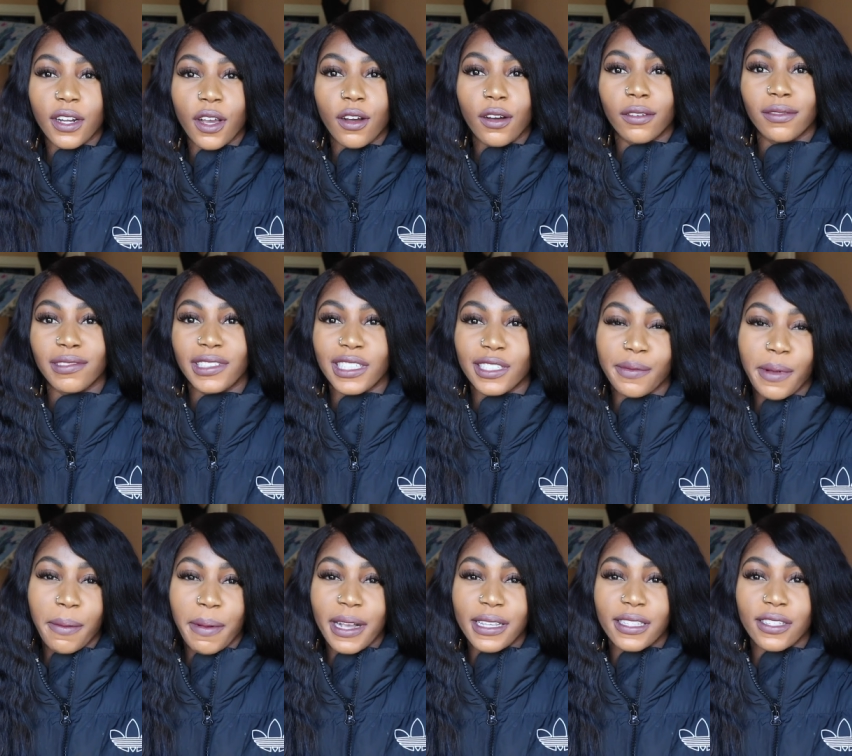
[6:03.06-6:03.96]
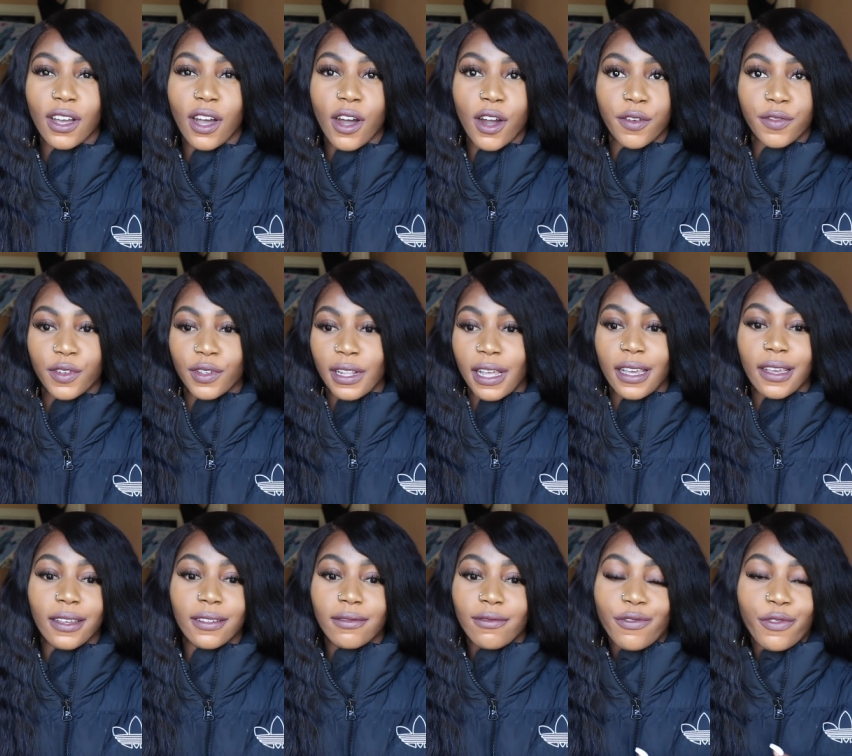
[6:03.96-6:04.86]
you know, just by myself for
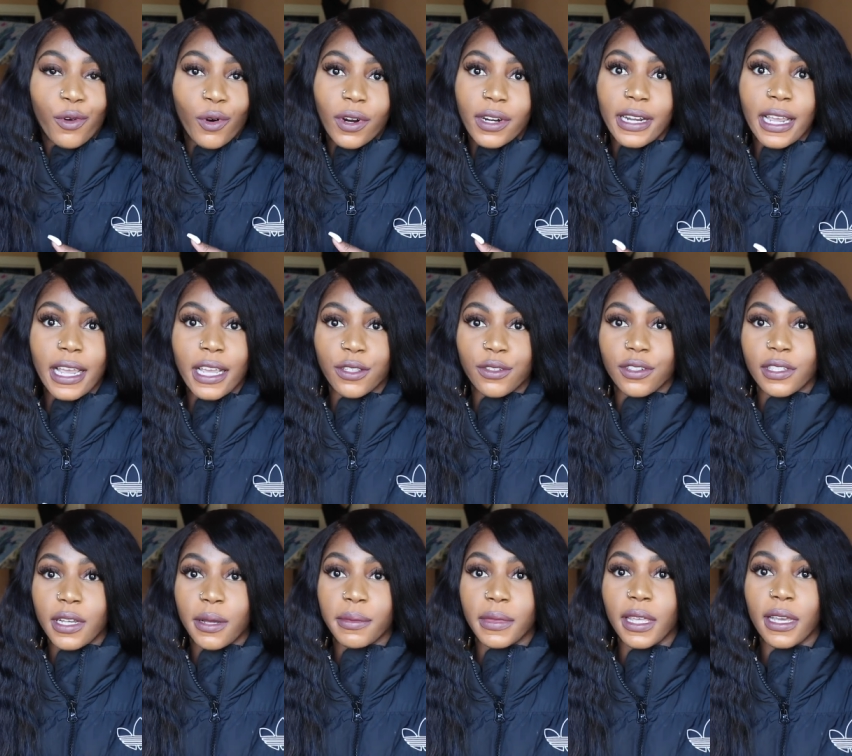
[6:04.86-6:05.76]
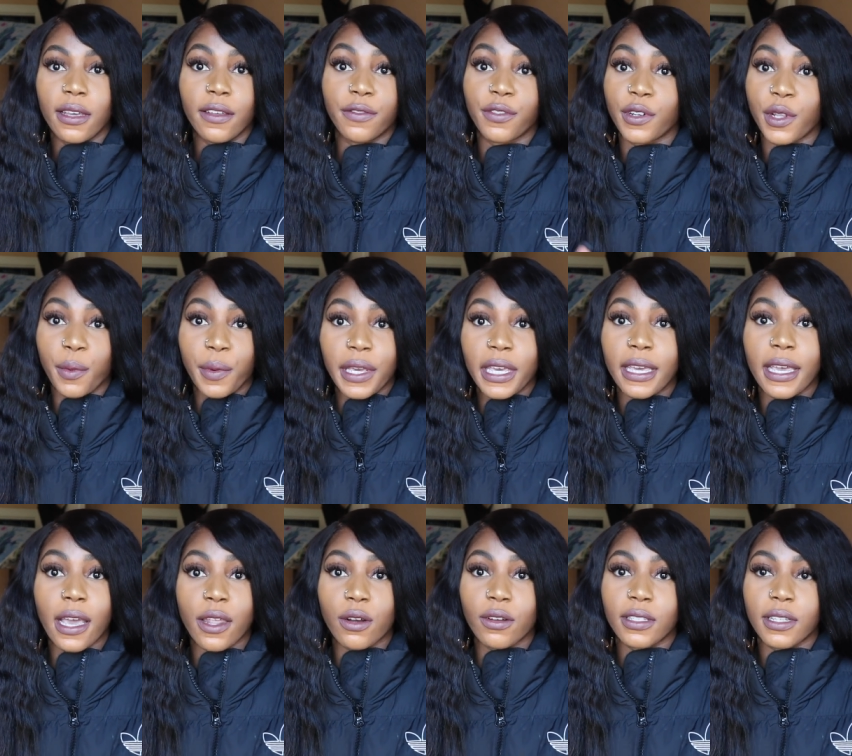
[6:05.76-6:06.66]
like 4 days or something, for the
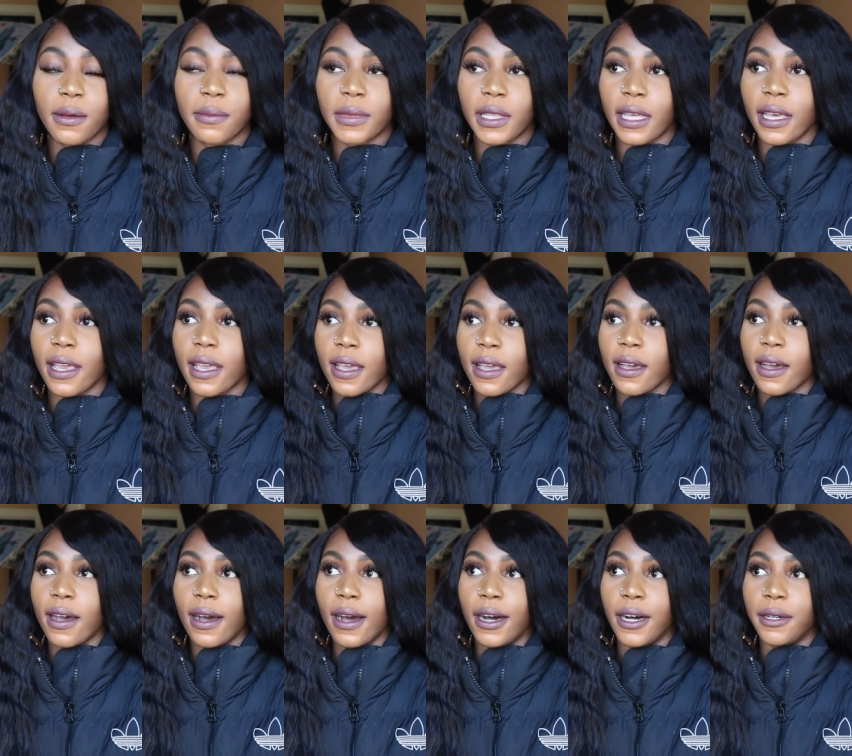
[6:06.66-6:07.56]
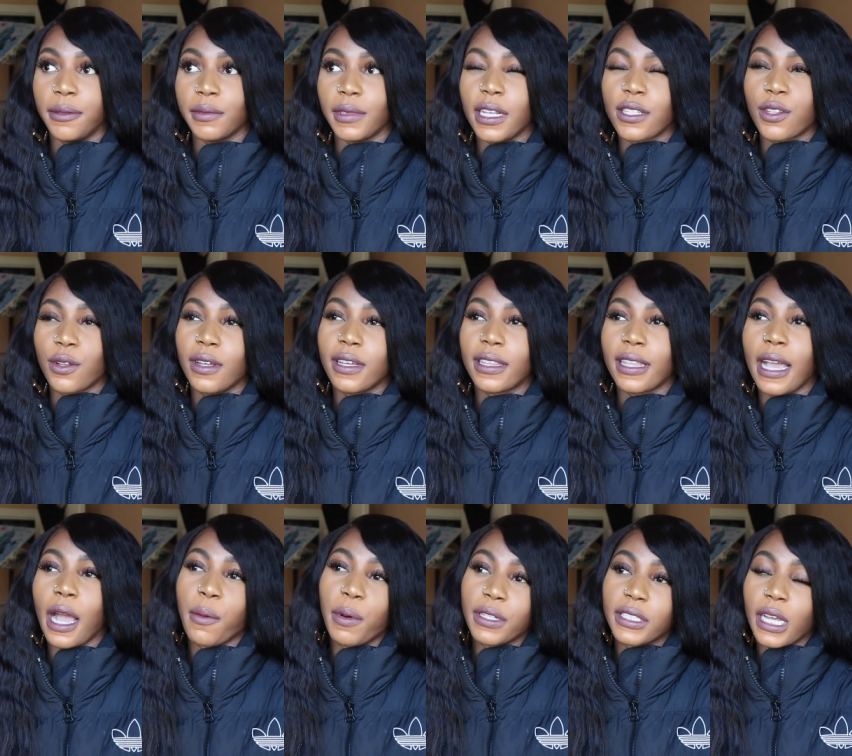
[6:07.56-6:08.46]
weekend or something. That's the only
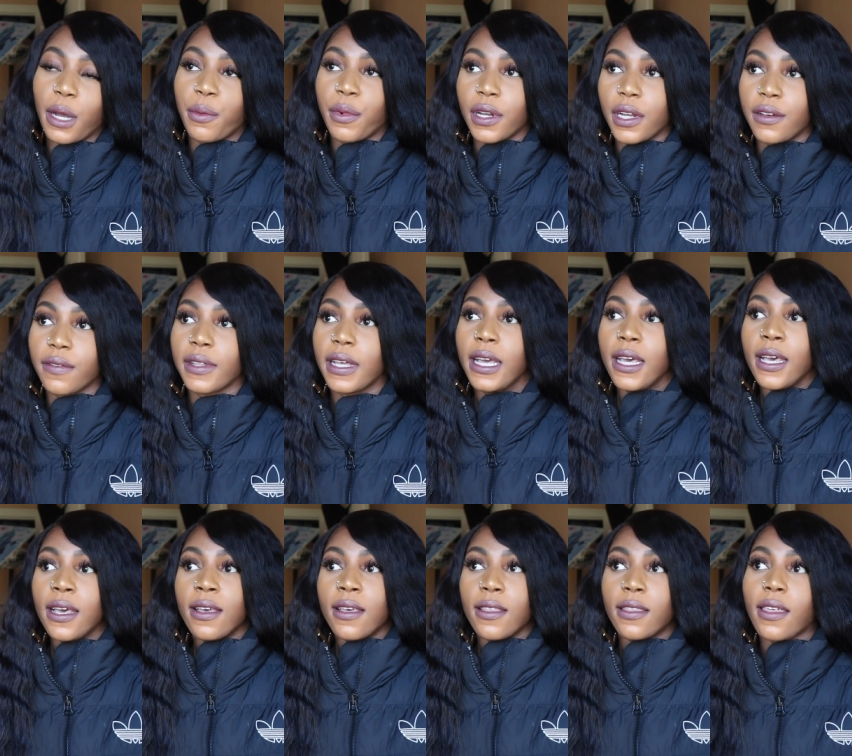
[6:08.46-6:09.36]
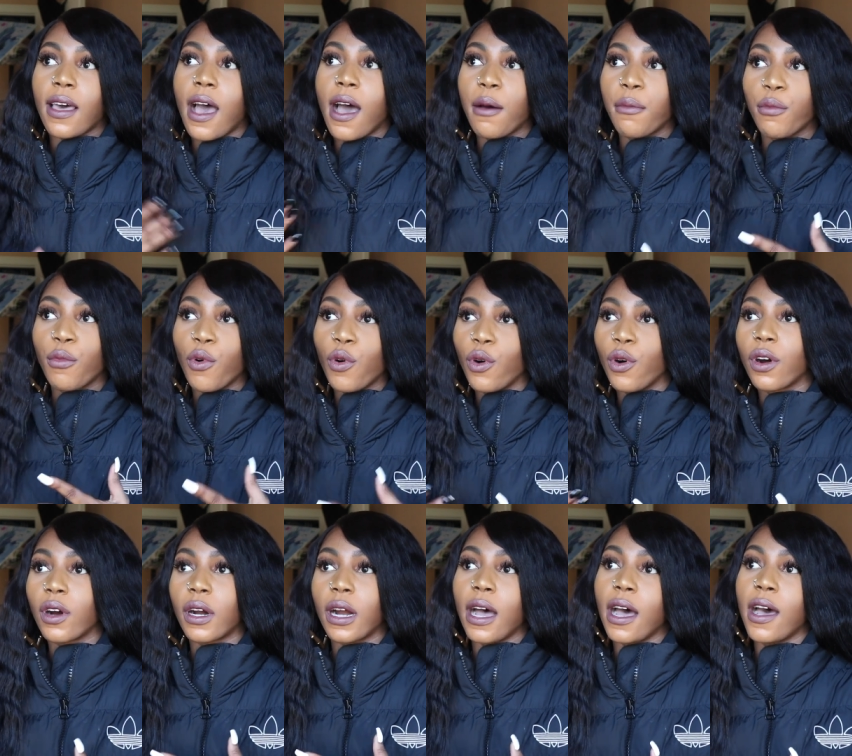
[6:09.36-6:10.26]
thing I wish I would have thought
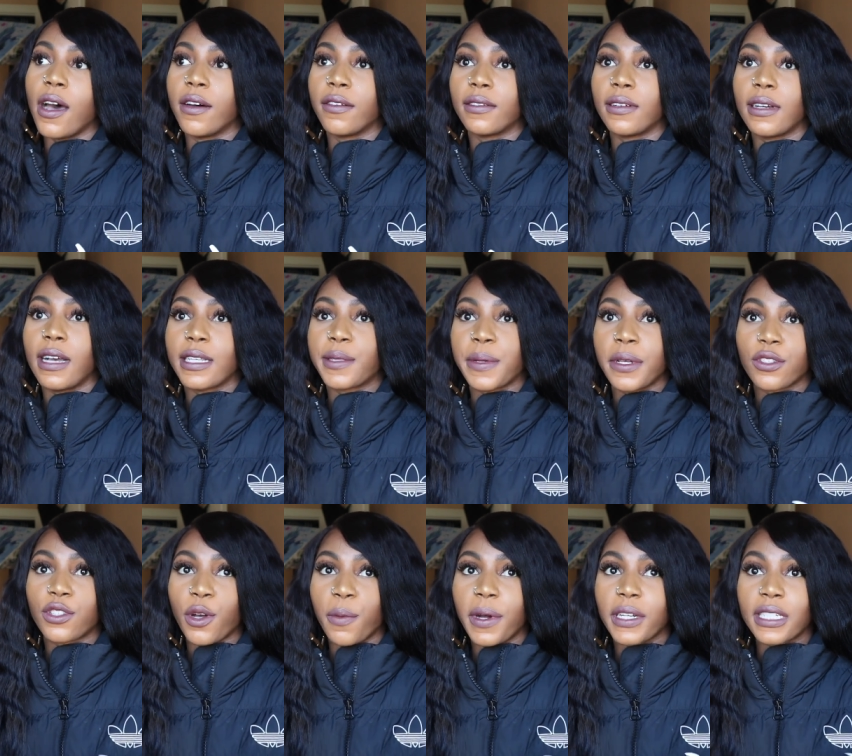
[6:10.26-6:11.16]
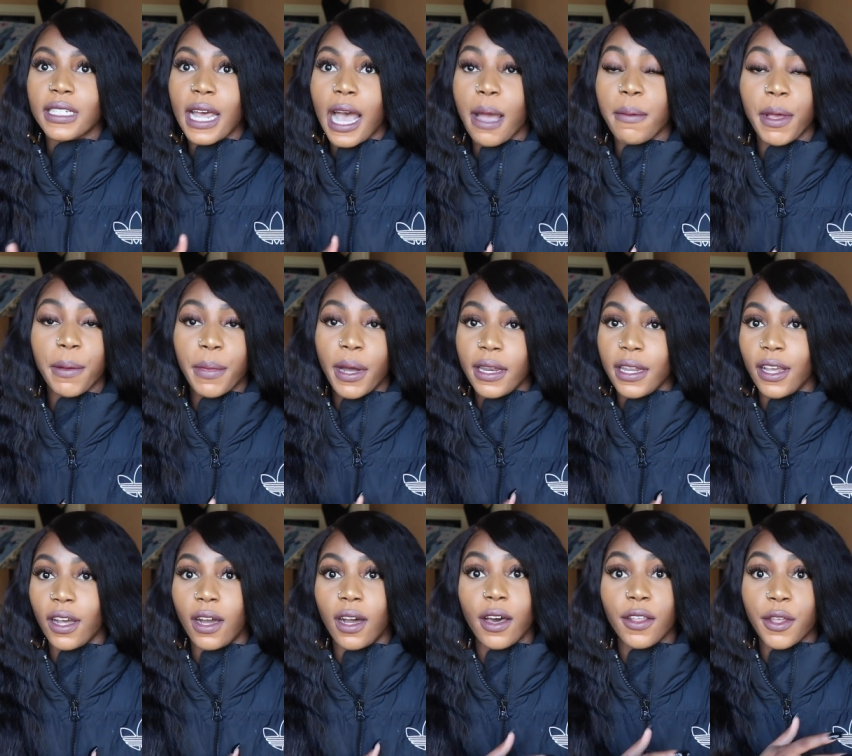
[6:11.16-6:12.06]
more of. I spend so much time and
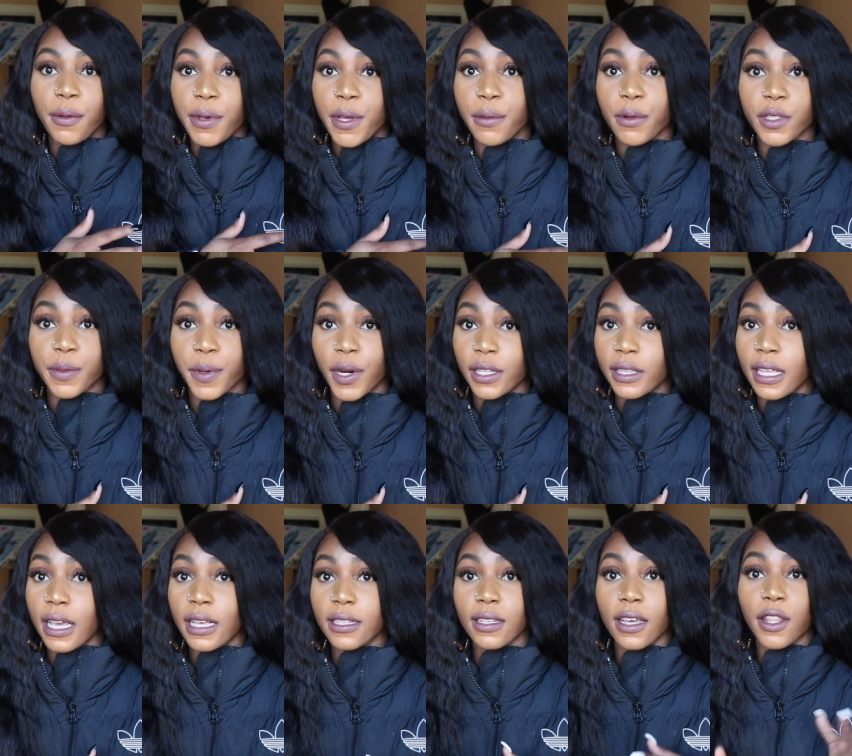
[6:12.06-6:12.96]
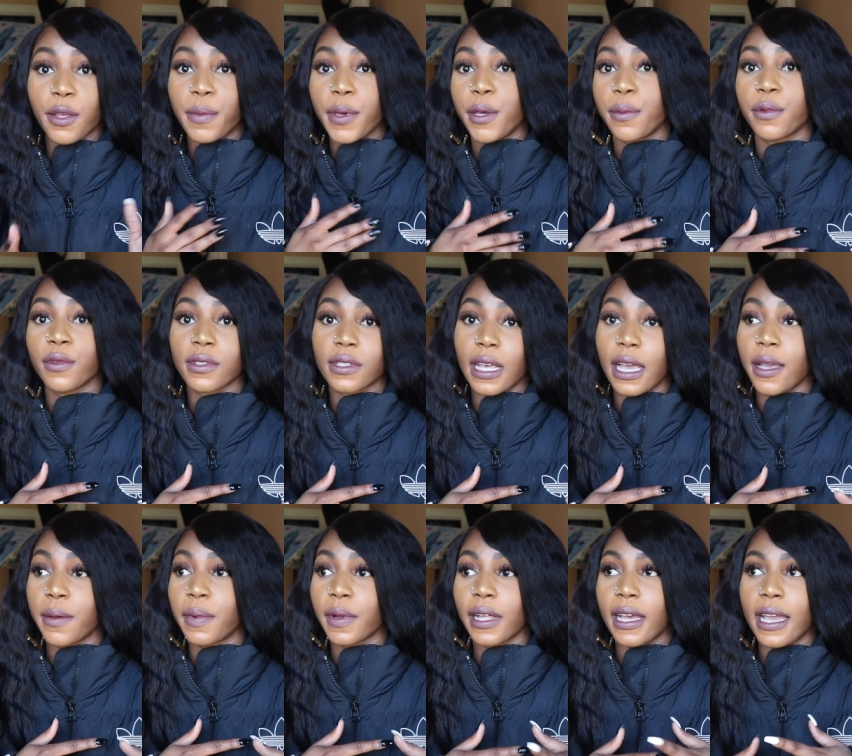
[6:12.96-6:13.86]
money on other people's birthdays, other people's
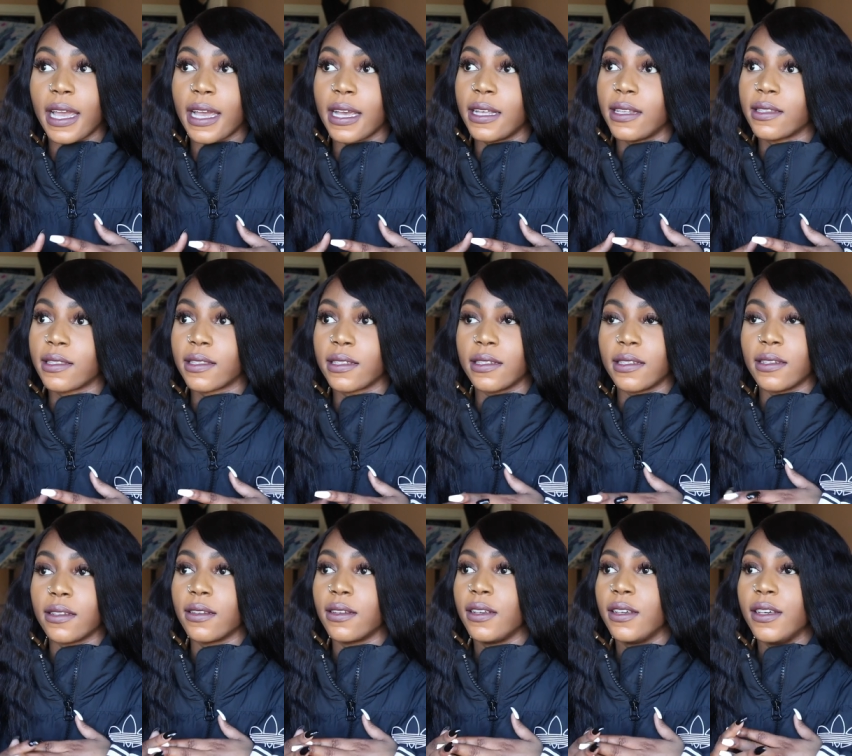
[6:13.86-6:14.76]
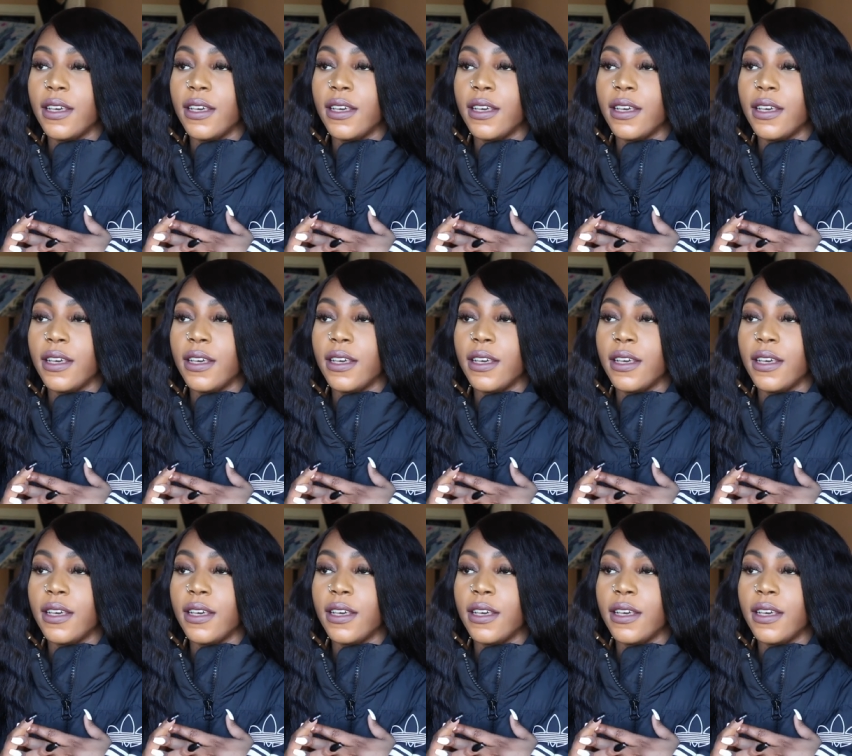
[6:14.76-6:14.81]
like plans and